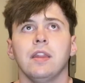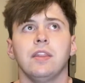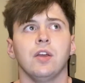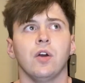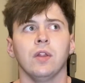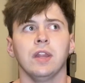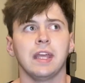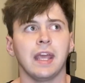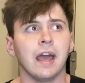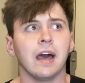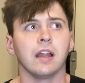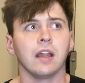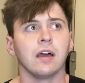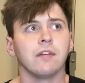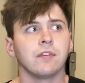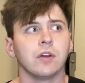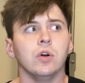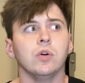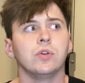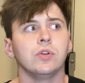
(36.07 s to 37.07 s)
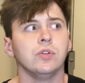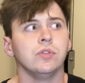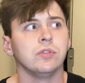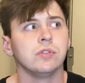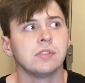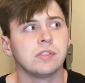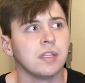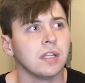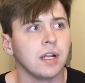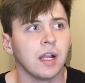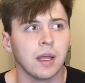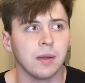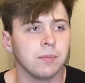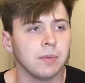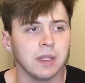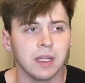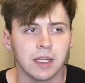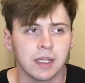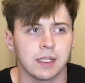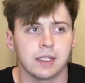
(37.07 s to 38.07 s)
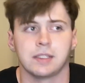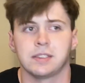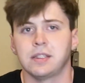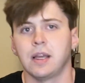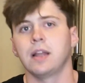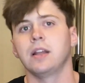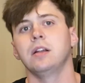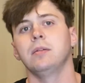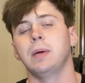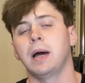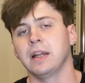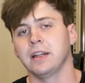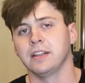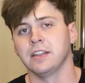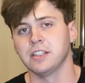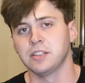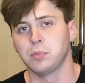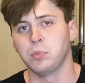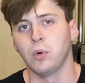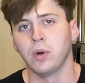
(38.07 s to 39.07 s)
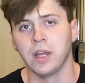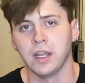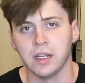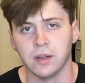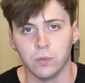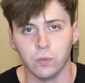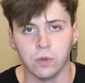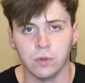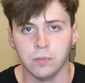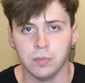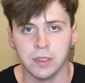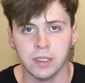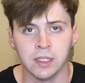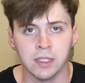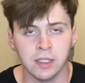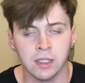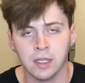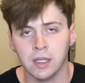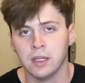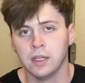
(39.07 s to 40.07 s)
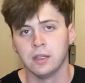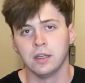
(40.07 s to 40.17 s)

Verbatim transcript: the only L F Gokus that I'd be like excited about at this point would be